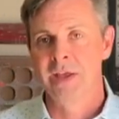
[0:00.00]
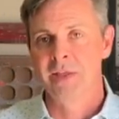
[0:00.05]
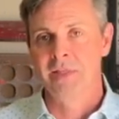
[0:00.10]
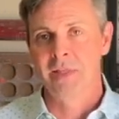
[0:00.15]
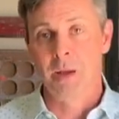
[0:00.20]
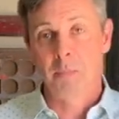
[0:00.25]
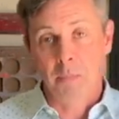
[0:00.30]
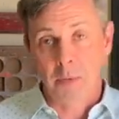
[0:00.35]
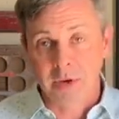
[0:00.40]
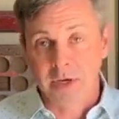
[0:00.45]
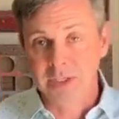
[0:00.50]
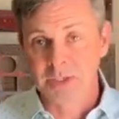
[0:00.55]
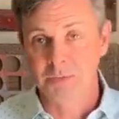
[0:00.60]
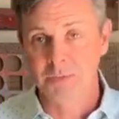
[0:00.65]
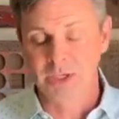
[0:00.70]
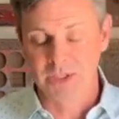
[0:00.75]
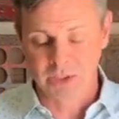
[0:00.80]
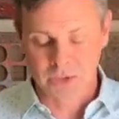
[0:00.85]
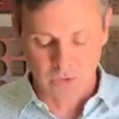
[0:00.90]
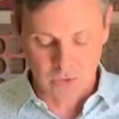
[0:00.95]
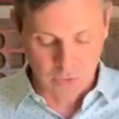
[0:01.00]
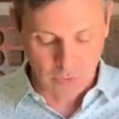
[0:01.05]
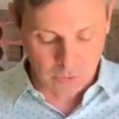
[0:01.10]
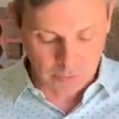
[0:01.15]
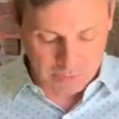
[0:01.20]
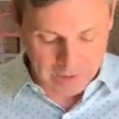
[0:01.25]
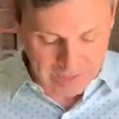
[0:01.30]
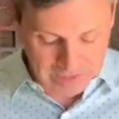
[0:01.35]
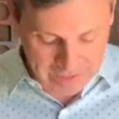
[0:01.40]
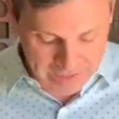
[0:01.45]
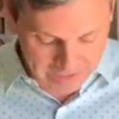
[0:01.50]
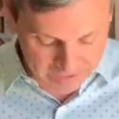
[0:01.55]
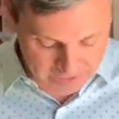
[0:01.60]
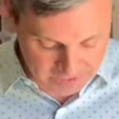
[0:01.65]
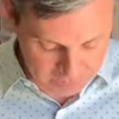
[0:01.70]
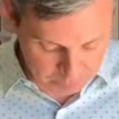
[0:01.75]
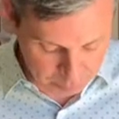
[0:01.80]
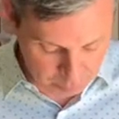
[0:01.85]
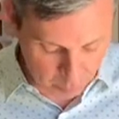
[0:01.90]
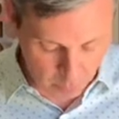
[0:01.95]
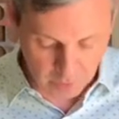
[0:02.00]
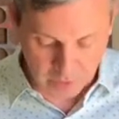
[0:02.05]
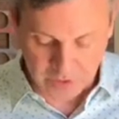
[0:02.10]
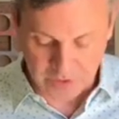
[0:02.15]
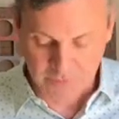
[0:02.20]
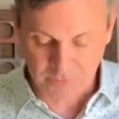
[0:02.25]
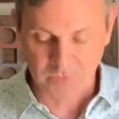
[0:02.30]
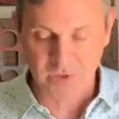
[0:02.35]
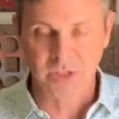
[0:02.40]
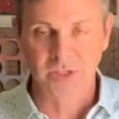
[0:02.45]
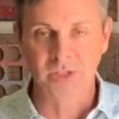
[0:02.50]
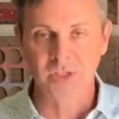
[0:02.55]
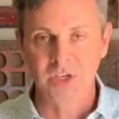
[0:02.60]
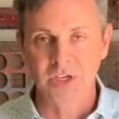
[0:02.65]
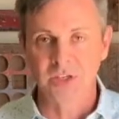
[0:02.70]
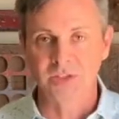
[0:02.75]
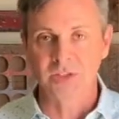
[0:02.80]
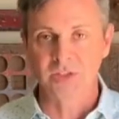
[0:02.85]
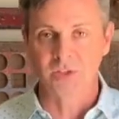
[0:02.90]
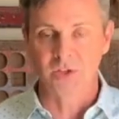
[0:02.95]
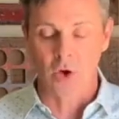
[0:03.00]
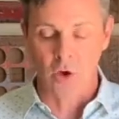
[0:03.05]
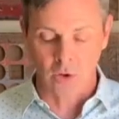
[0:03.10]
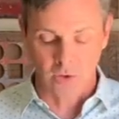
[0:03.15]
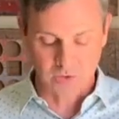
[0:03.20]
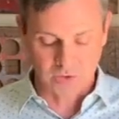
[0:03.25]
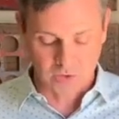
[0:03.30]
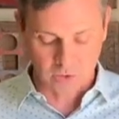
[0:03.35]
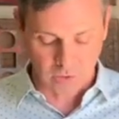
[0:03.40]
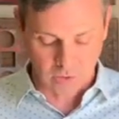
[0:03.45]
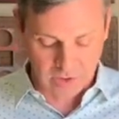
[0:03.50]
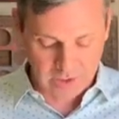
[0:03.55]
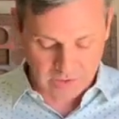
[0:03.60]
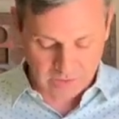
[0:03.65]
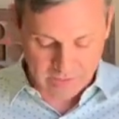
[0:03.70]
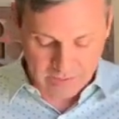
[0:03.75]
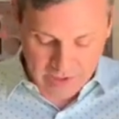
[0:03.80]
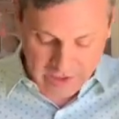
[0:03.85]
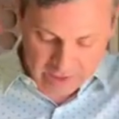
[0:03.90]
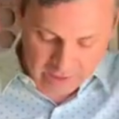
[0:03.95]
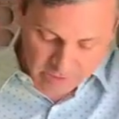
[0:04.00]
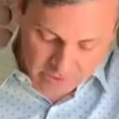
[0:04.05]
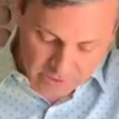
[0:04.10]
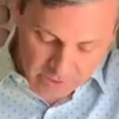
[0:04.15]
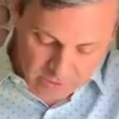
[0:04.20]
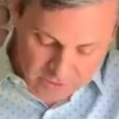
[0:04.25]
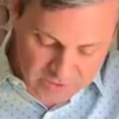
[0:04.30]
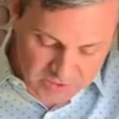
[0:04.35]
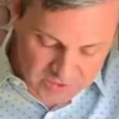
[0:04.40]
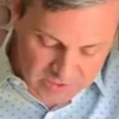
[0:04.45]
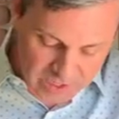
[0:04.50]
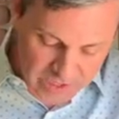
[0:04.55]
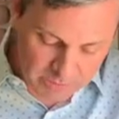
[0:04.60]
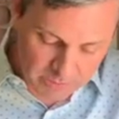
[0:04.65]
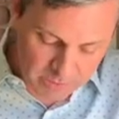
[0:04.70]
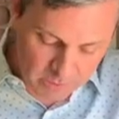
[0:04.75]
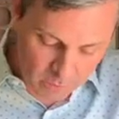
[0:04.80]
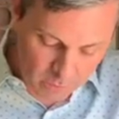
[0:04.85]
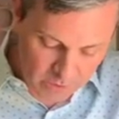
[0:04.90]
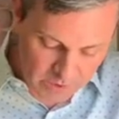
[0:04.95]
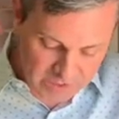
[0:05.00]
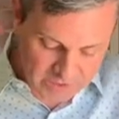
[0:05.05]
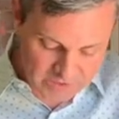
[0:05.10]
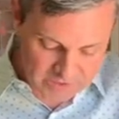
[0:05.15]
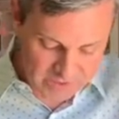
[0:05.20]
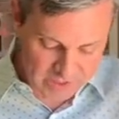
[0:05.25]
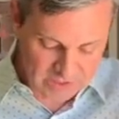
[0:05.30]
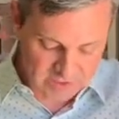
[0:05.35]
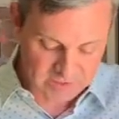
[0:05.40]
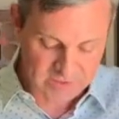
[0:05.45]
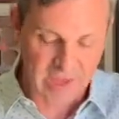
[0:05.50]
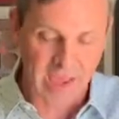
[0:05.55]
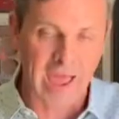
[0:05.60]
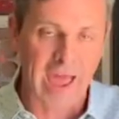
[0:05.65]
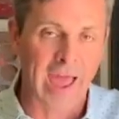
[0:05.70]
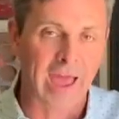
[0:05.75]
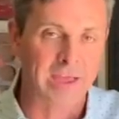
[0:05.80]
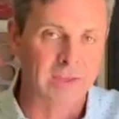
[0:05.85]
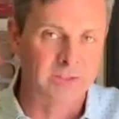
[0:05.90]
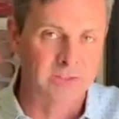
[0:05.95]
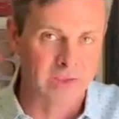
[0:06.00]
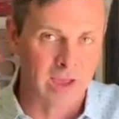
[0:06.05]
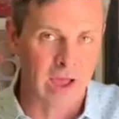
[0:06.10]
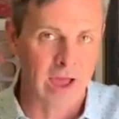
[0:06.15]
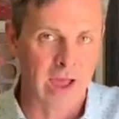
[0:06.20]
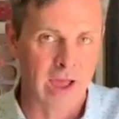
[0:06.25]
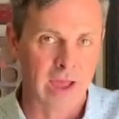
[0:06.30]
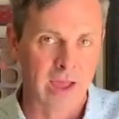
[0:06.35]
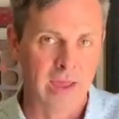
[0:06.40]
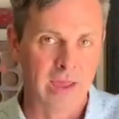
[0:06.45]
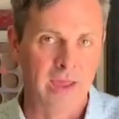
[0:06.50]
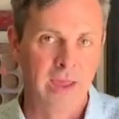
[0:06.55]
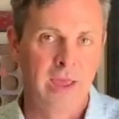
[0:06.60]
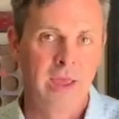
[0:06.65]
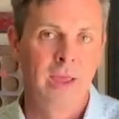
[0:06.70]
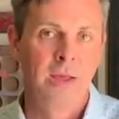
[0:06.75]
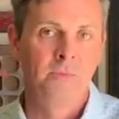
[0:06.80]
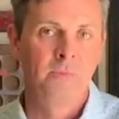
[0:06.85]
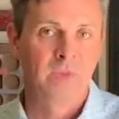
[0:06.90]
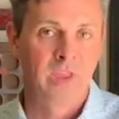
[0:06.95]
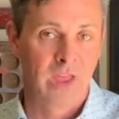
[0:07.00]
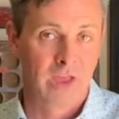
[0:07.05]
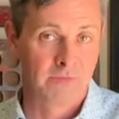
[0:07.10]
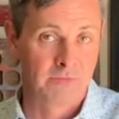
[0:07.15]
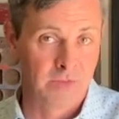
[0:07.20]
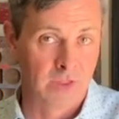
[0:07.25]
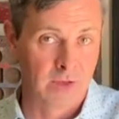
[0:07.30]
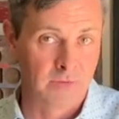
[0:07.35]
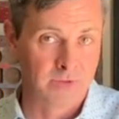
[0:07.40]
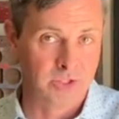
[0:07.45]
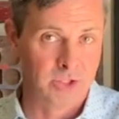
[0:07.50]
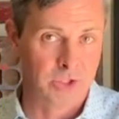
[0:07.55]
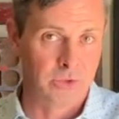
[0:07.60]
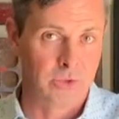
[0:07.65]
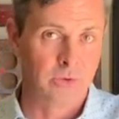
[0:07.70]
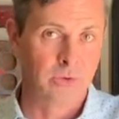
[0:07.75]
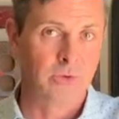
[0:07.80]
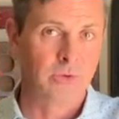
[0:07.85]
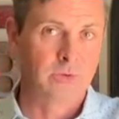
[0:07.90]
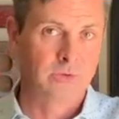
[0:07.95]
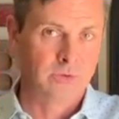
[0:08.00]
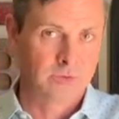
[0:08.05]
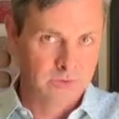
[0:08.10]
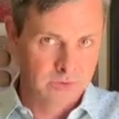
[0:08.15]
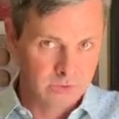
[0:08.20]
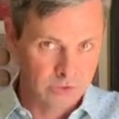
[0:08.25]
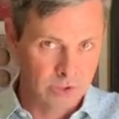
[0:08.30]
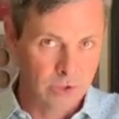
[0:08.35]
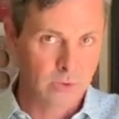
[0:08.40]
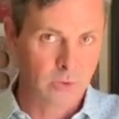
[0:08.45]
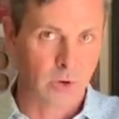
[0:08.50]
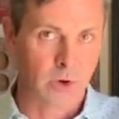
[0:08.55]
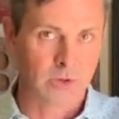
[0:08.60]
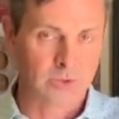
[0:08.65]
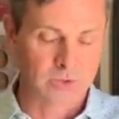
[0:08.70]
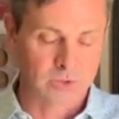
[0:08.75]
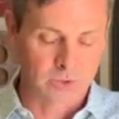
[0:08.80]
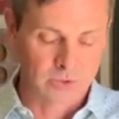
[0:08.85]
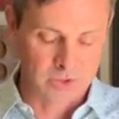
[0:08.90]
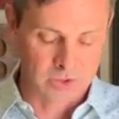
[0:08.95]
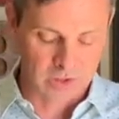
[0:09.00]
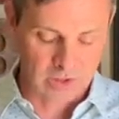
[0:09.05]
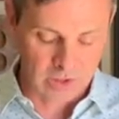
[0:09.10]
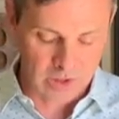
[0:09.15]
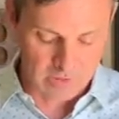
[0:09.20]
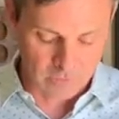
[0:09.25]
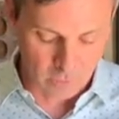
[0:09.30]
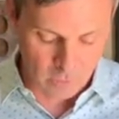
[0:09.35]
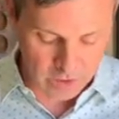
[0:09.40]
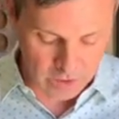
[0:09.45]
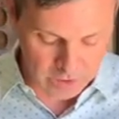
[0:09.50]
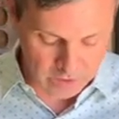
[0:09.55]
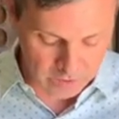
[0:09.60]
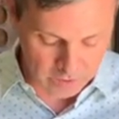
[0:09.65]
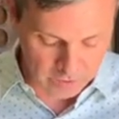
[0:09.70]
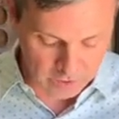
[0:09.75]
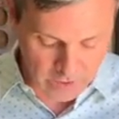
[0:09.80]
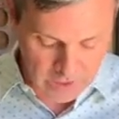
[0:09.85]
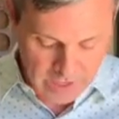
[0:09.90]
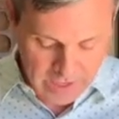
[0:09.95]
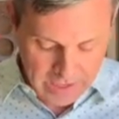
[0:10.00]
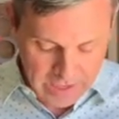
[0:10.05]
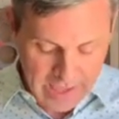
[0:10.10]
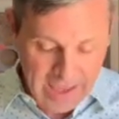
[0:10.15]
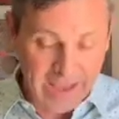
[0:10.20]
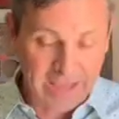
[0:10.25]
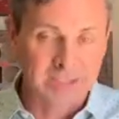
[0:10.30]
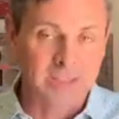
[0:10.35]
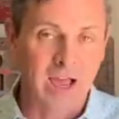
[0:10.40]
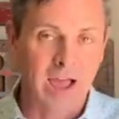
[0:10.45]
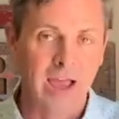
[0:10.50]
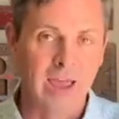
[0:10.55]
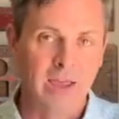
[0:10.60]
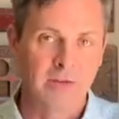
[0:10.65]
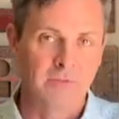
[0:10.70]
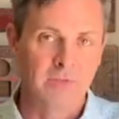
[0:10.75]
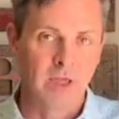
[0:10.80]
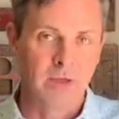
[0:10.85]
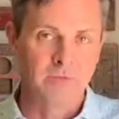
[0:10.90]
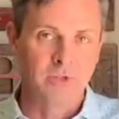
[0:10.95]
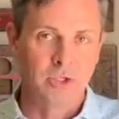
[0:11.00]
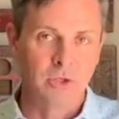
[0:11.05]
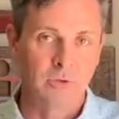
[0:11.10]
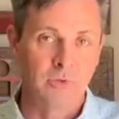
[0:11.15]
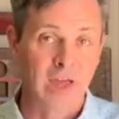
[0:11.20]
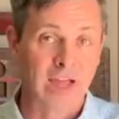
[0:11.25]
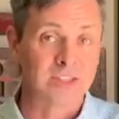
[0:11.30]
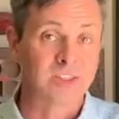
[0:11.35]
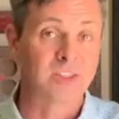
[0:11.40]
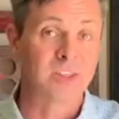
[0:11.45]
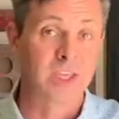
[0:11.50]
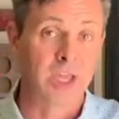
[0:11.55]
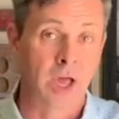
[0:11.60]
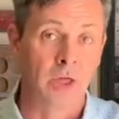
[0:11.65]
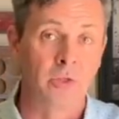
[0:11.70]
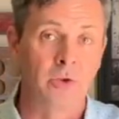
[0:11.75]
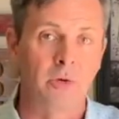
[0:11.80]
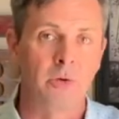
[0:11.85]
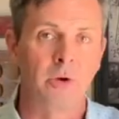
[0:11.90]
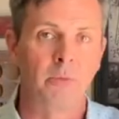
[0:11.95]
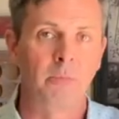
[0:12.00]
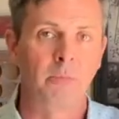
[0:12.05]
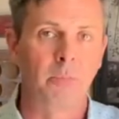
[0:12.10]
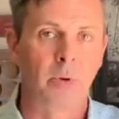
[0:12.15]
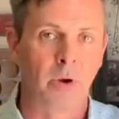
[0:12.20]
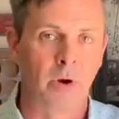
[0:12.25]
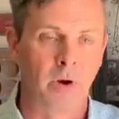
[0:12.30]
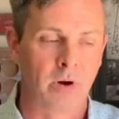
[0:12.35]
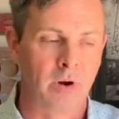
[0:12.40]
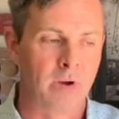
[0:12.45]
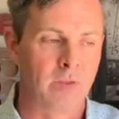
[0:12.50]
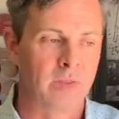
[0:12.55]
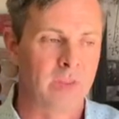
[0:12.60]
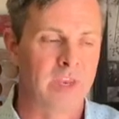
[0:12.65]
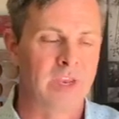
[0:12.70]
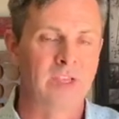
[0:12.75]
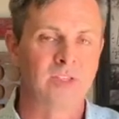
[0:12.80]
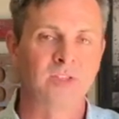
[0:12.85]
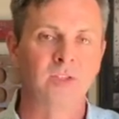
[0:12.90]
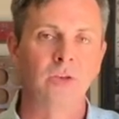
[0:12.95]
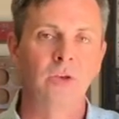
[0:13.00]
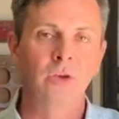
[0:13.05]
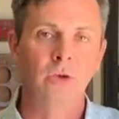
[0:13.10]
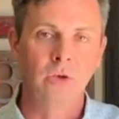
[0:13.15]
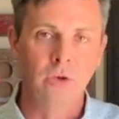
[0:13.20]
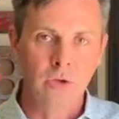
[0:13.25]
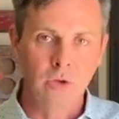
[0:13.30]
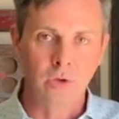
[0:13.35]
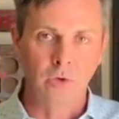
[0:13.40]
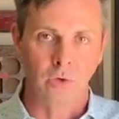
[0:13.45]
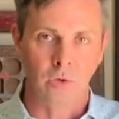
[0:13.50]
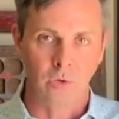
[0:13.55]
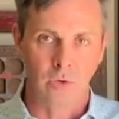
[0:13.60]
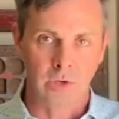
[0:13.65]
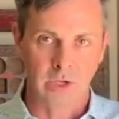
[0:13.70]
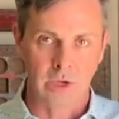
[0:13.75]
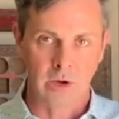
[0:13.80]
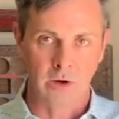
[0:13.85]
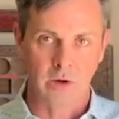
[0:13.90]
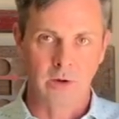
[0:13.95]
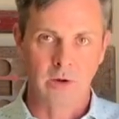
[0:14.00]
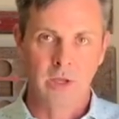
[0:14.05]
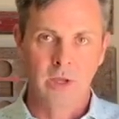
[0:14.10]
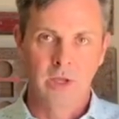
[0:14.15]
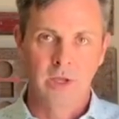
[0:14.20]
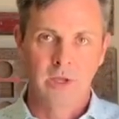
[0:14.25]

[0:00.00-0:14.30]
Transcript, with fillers: that brings me to my next point. Jesus also, in that little statement where he says, As I have loved you, you also should love one another as I have loved you. That's the other part that is new here.